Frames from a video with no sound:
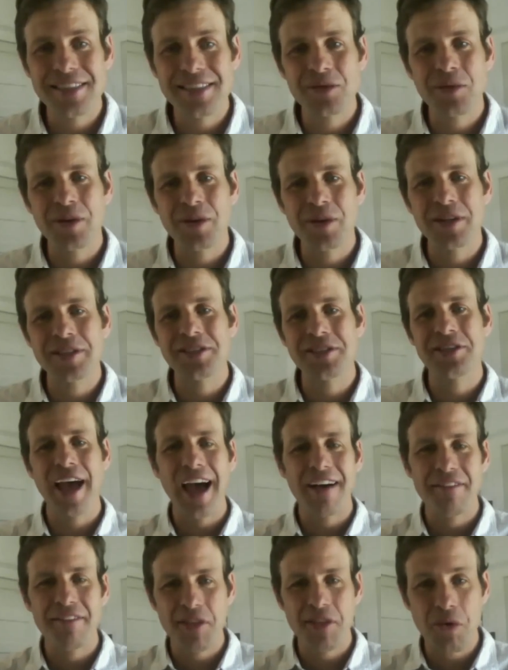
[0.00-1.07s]
is once you
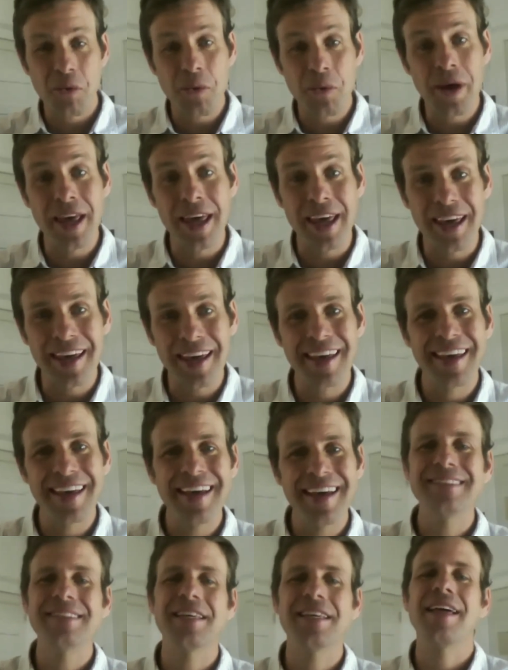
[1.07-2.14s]
have the we,
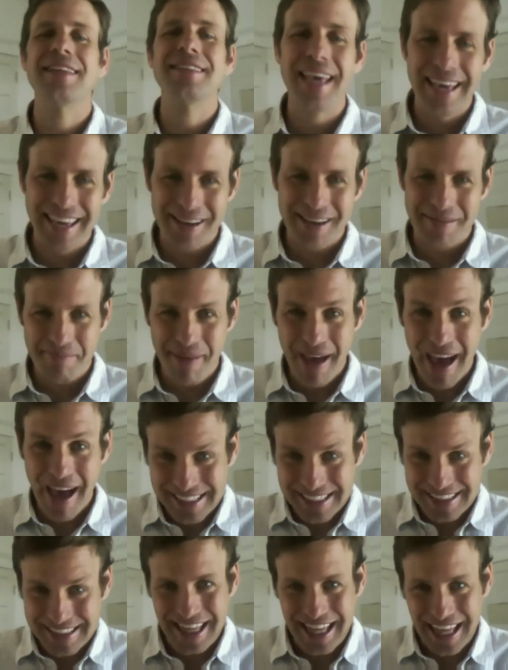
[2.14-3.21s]
to then take it
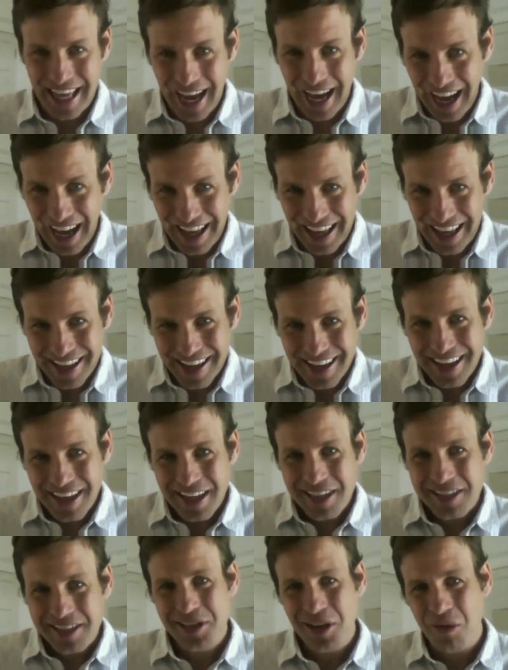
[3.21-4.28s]
back to the I.
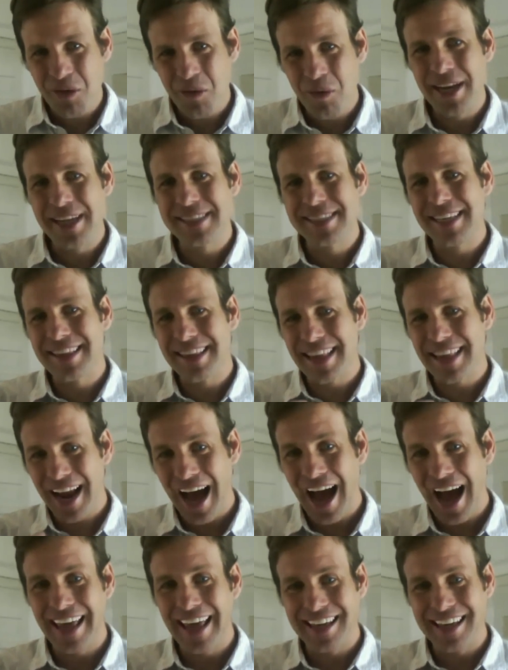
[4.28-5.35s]
So what is it that
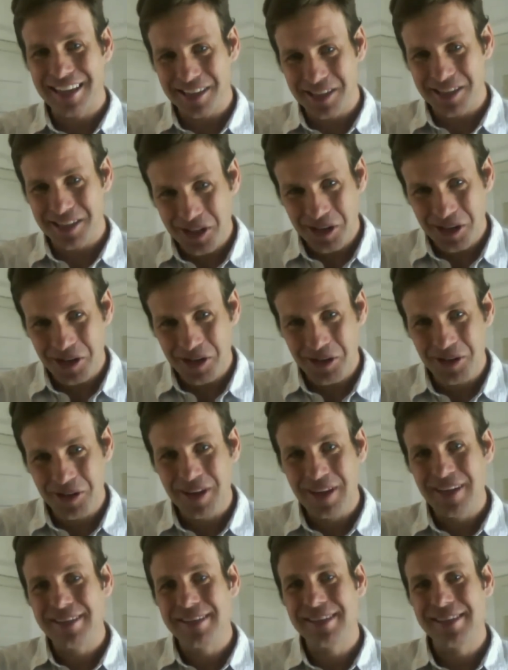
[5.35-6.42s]
I can do
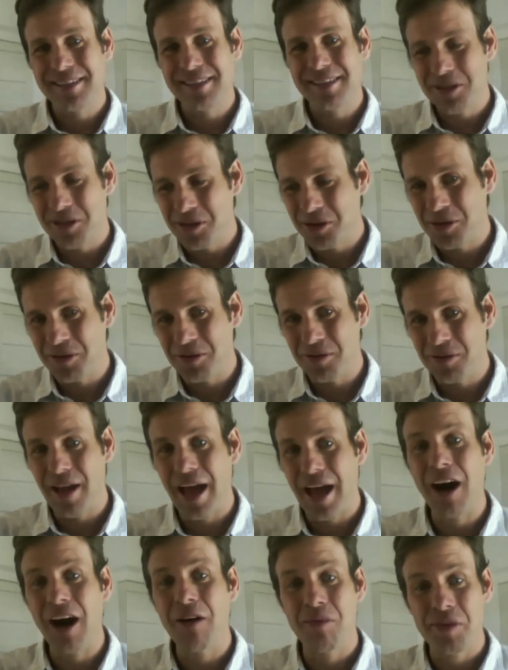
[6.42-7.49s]
to
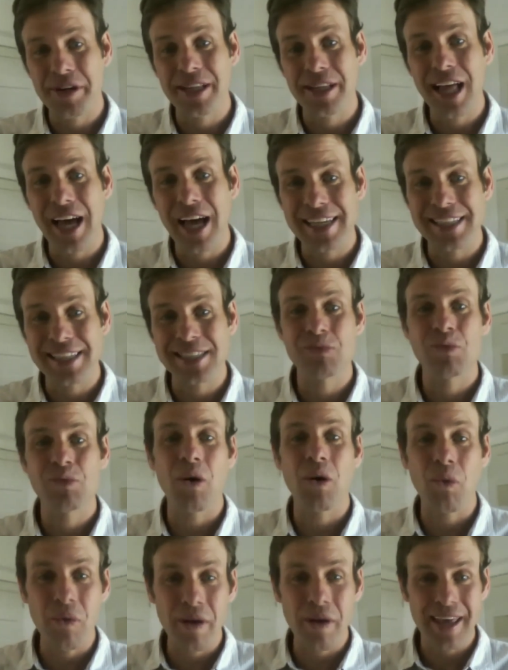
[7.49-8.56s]
help realize
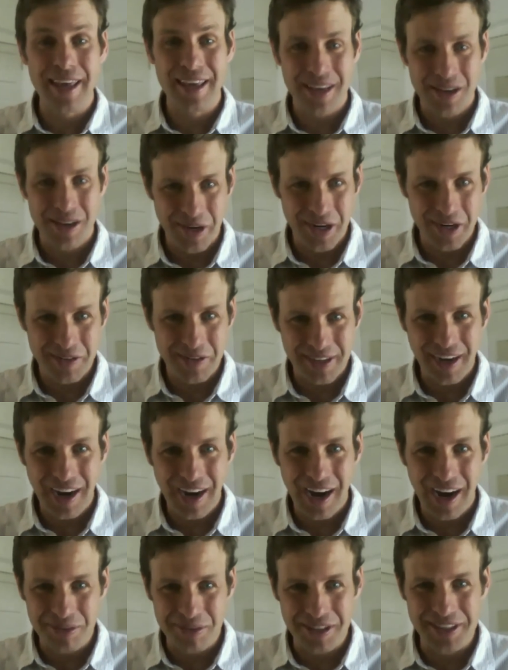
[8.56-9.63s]
what we want to
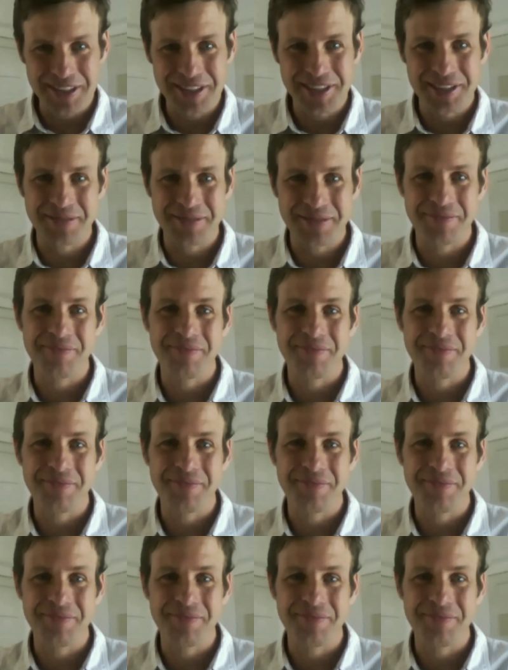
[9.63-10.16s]
accomplish?